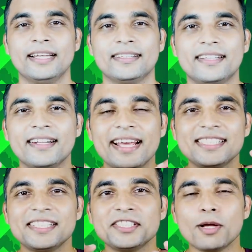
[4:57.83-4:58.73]
The
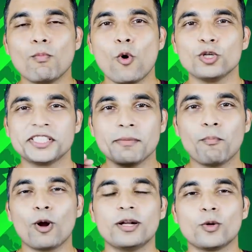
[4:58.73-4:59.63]
next is the most
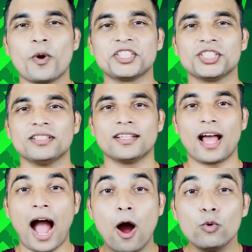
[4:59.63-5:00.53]
important question.
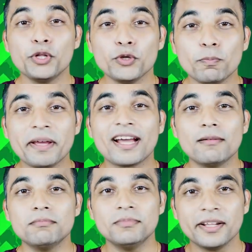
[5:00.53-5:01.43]
How do you
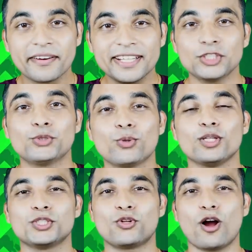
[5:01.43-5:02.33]
become rich through
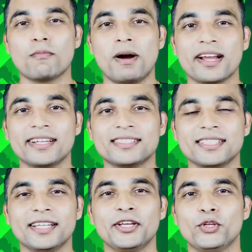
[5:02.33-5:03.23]
the stock markets?
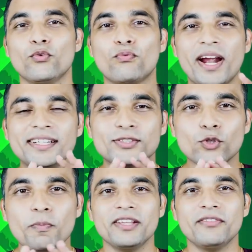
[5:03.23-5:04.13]
You find
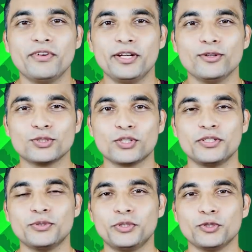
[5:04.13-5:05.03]
so videos on
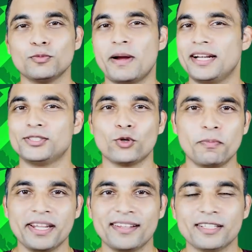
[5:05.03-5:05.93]
YouTube and so
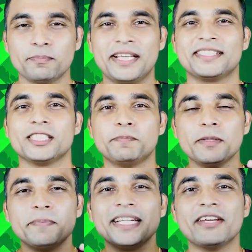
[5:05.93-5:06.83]
many other places,
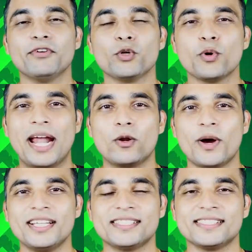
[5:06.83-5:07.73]
people giving you
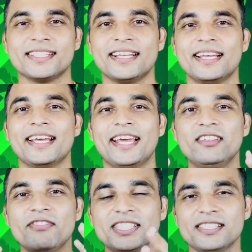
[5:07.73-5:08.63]
advices.
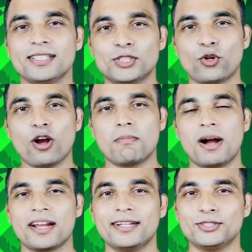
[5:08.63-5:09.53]
Invest in the stock
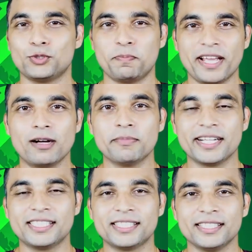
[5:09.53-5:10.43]
markets to become
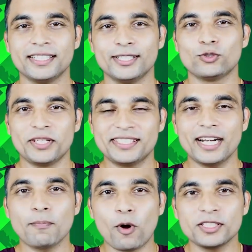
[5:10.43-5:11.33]
rich. So is
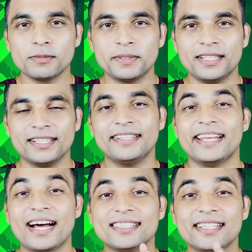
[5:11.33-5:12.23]
that possible?
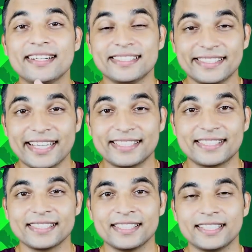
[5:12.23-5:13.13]
The answer is
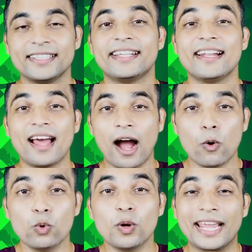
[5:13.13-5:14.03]
yes. Then
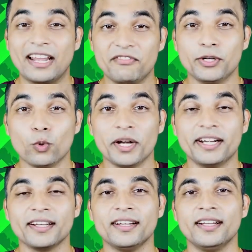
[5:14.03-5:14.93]
how can we do it?